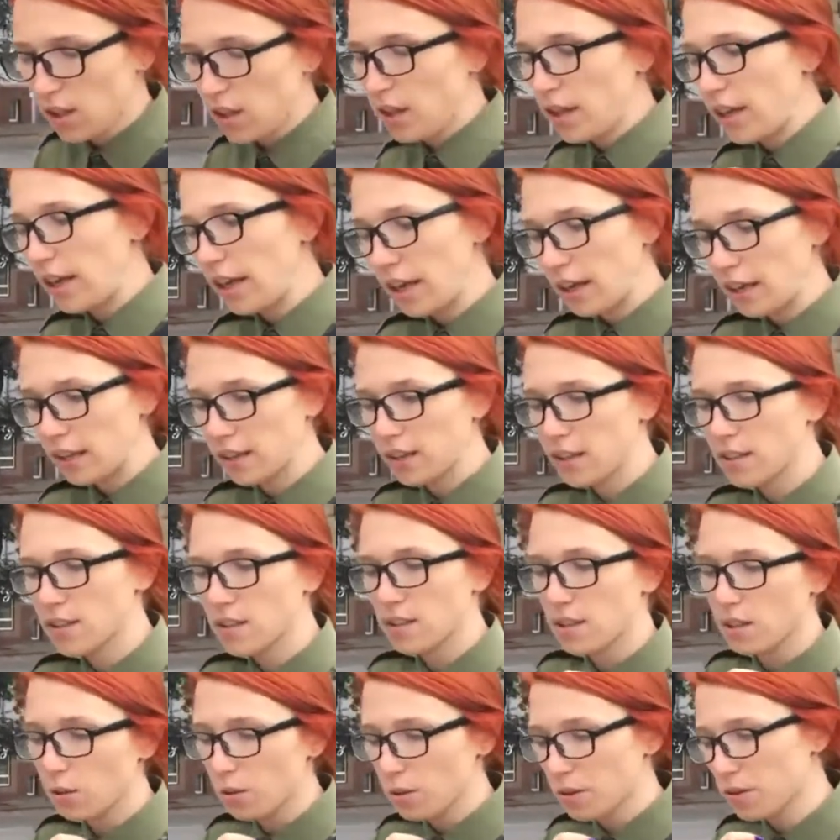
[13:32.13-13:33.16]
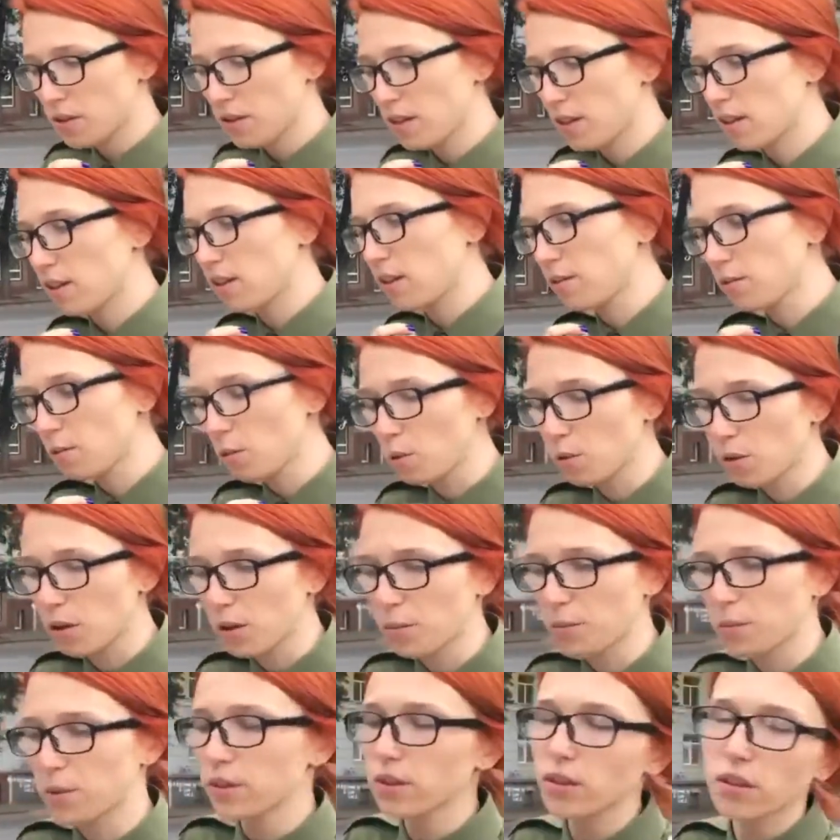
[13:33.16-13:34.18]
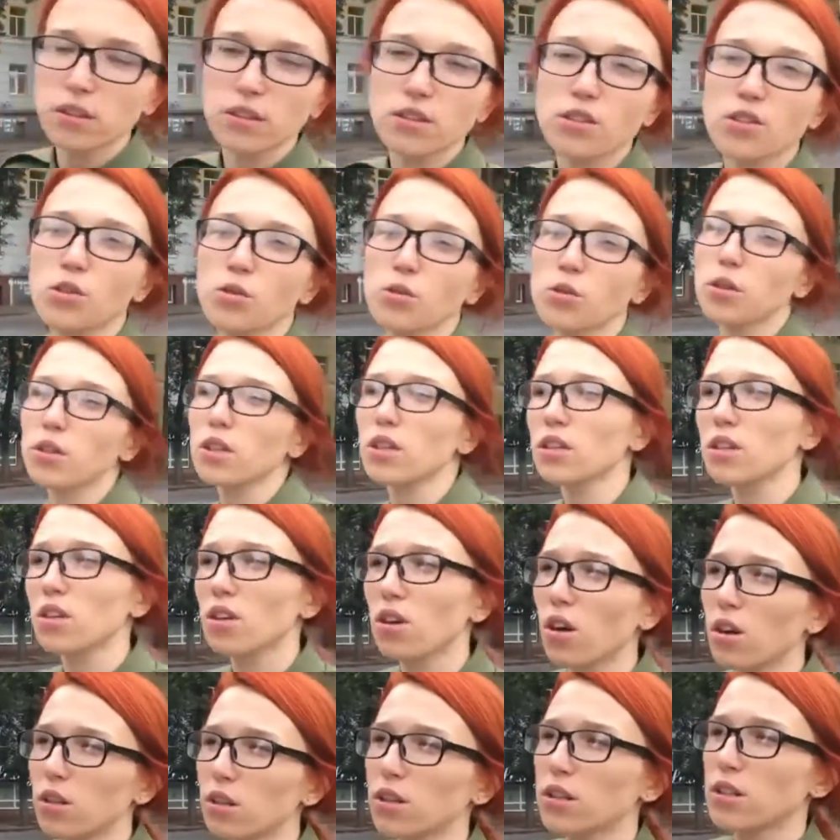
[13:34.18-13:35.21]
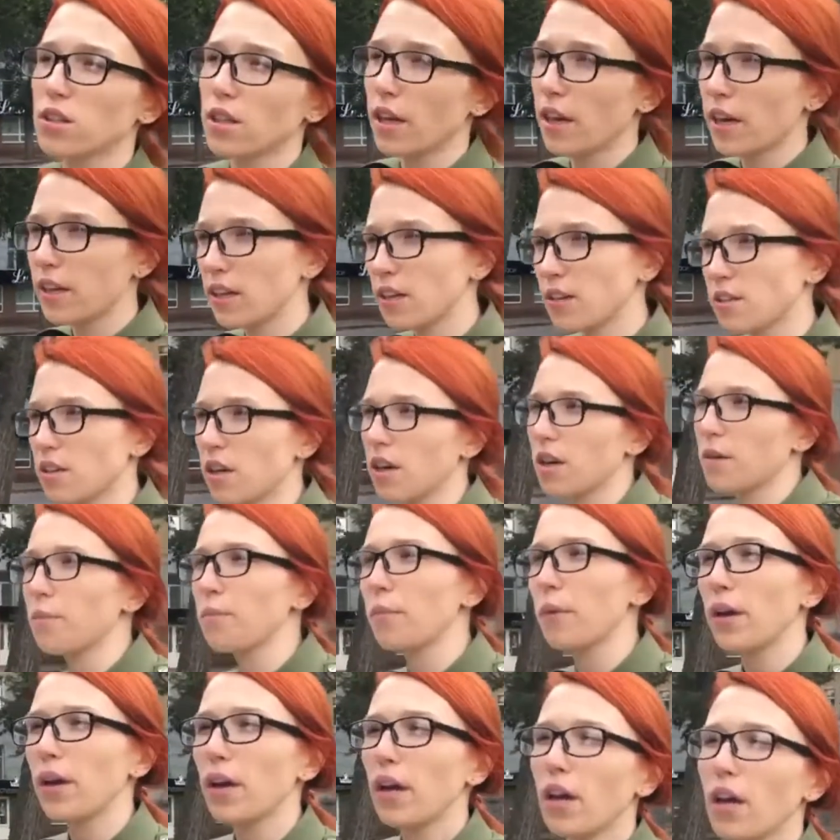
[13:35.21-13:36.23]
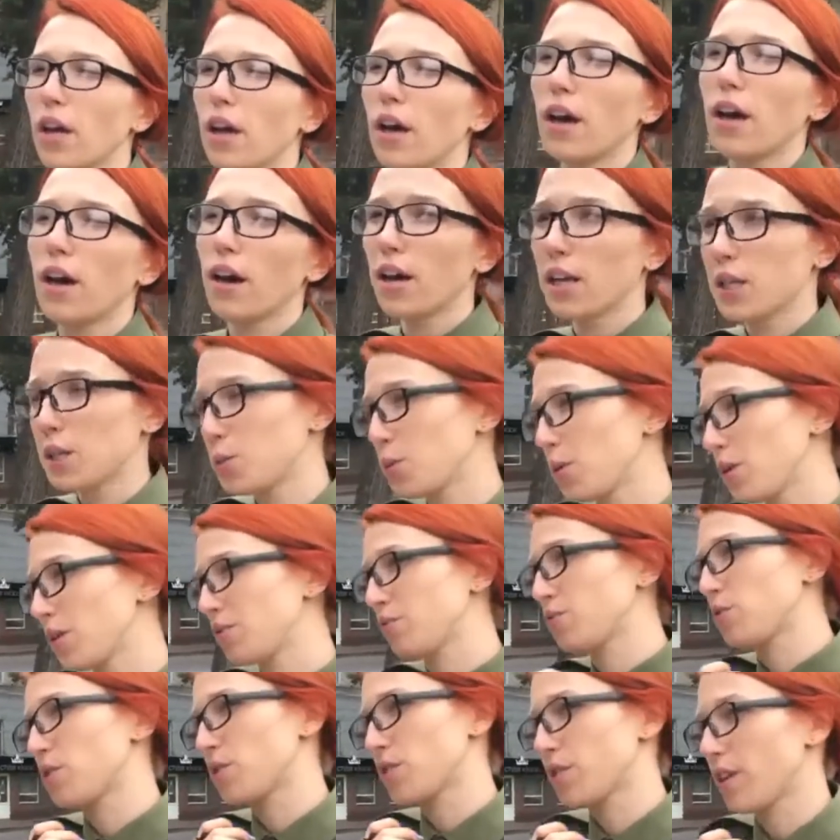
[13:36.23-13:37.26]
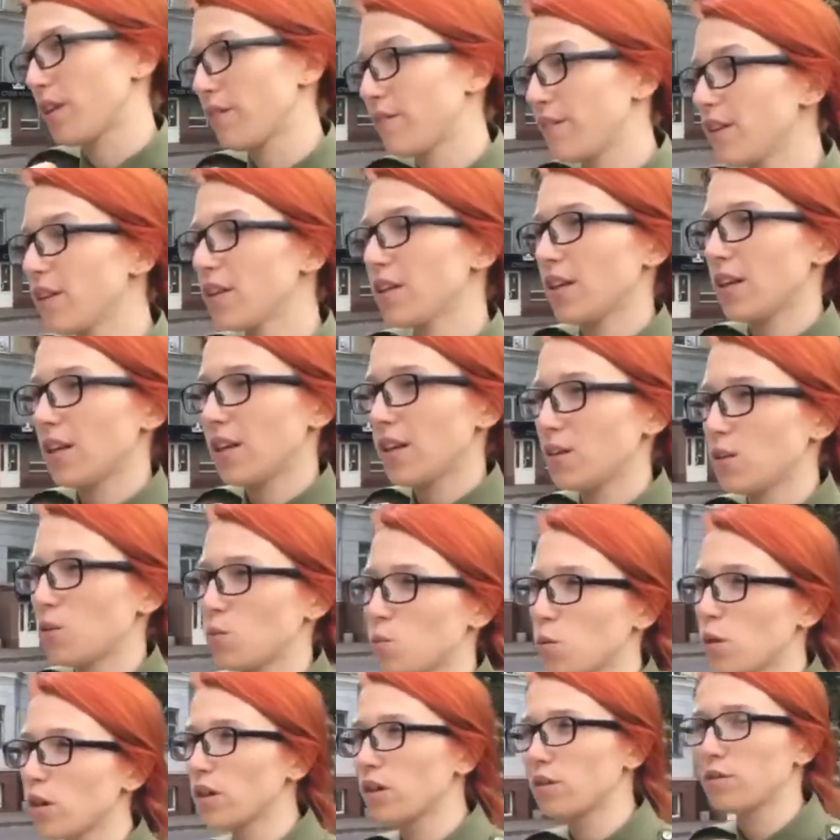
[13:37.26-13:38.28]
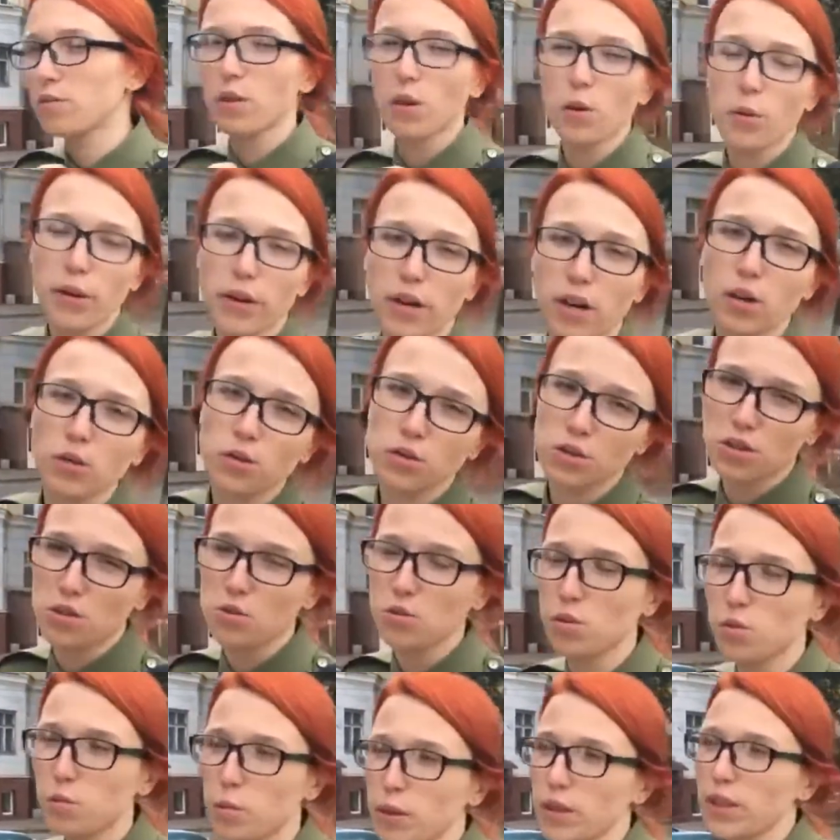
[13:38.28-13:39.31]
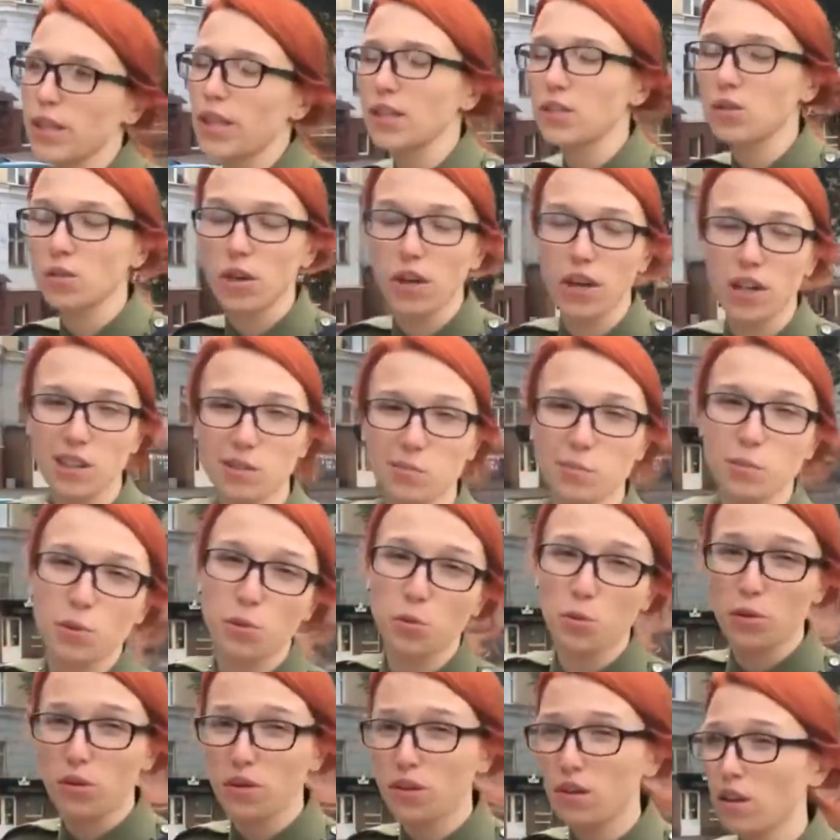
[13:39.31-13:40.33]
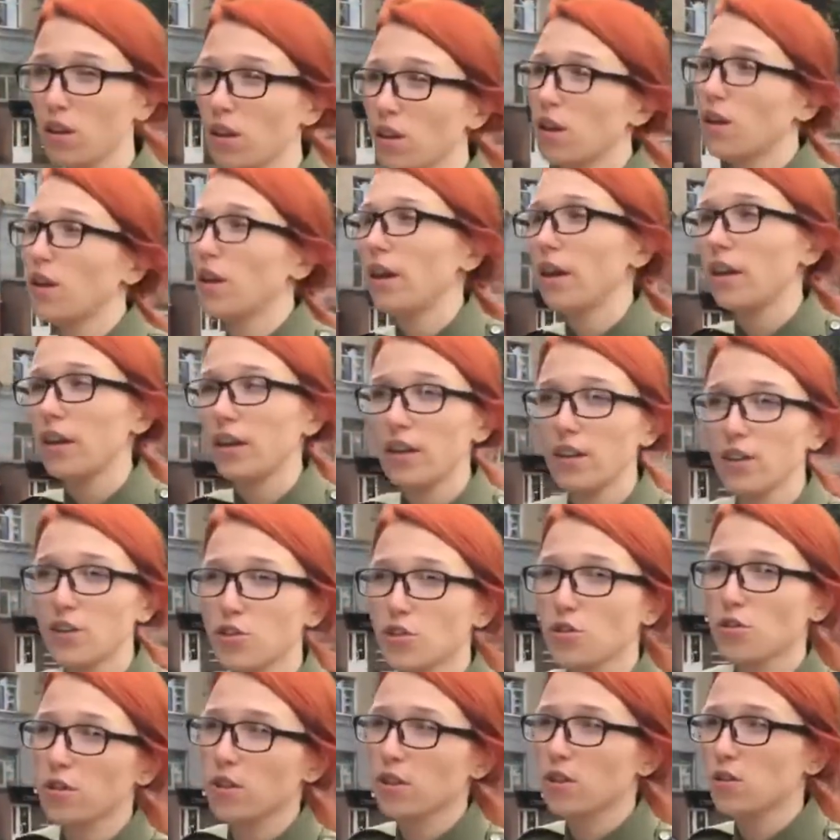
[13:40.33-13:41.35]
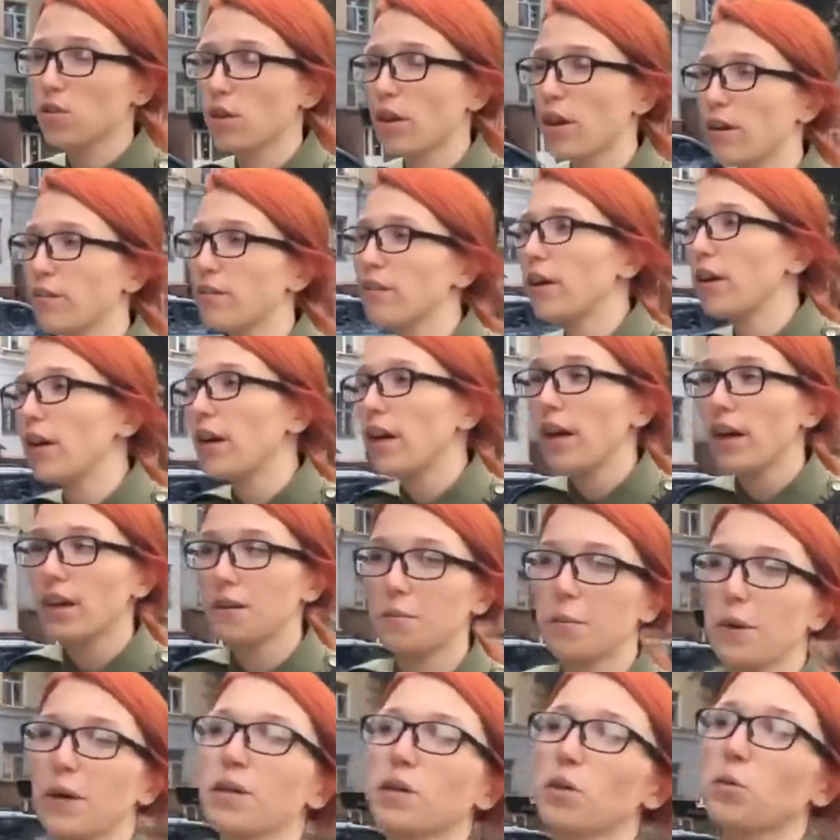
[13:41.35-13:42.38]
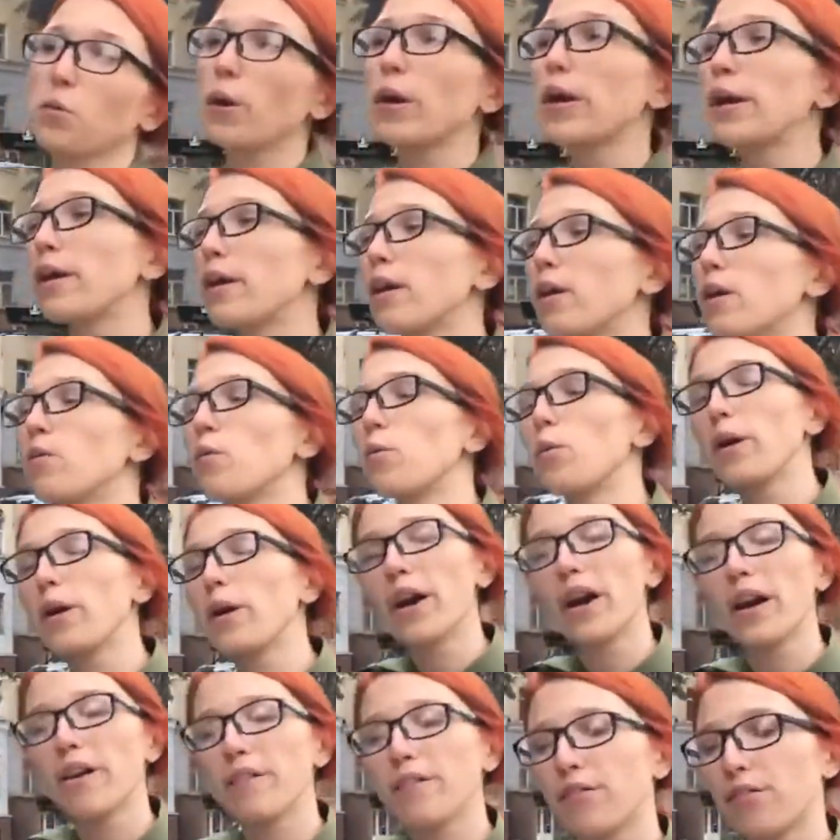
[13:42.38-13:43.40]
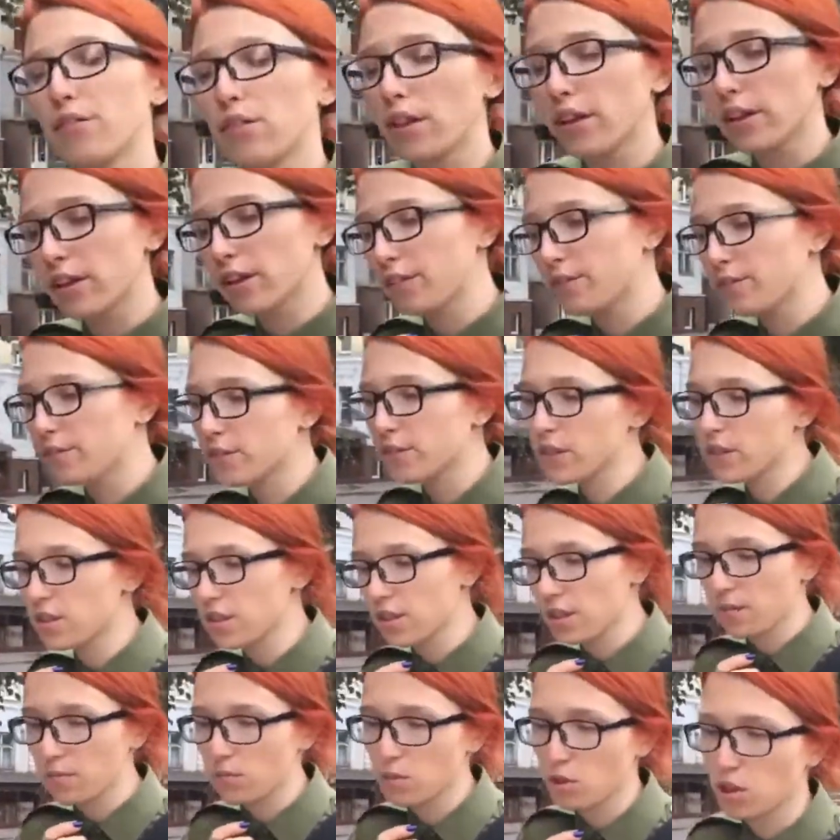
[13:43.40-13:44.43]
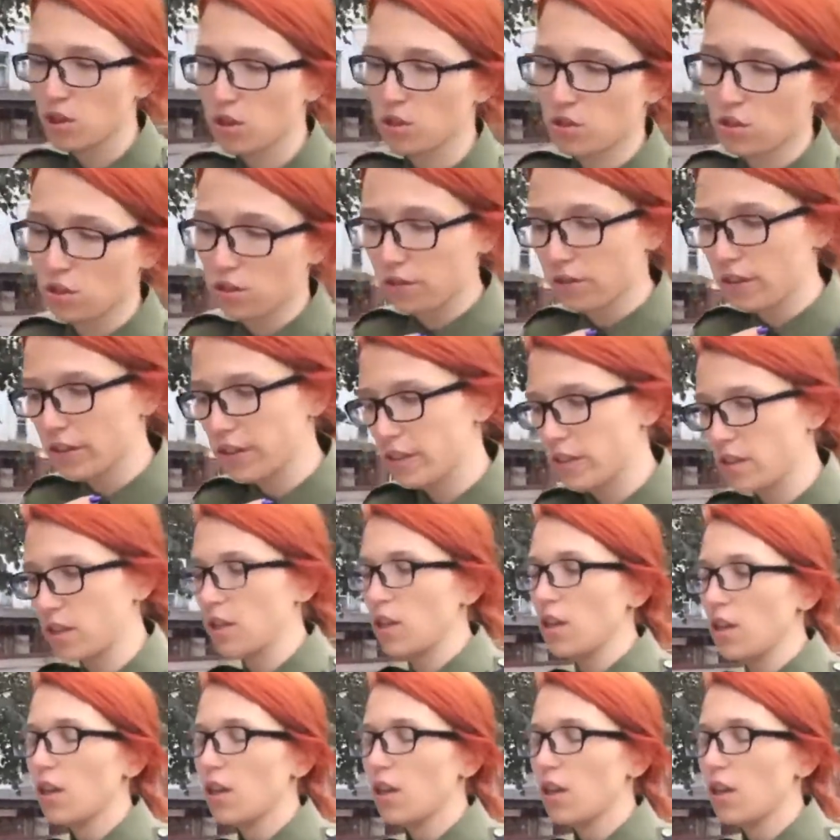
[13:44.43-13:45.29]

and this is our Seattle phone number so you can call it anytime 24-7 uh, and one of our coaches will be glad to help you with any issues that you have. And by the way, we have like a free scam check service.